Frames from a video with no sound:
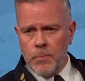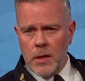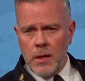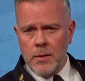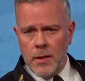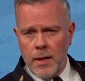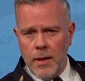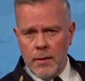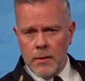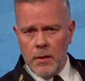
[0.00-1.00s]
and
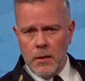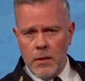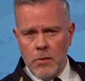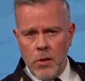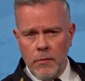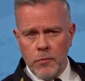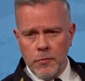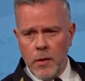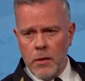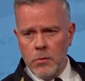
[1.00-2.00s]
die, and then you have to
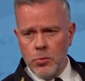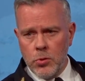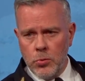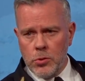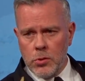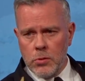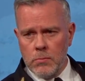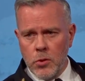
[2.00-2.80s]
find new soldiers.